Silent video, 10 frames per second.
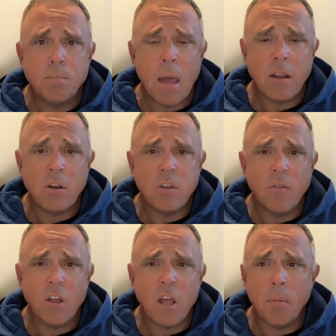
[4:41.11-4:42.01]
bag
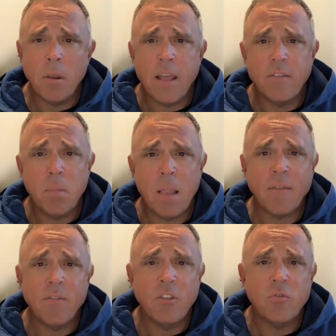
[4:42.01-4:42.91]
yourself a couple nice
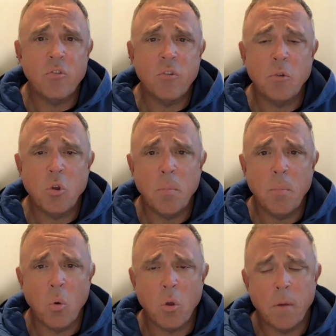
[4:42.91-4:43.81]
blackfins for some tuna
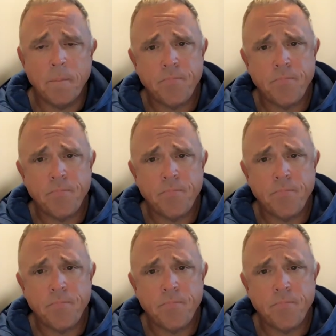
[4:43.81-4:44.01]
poke.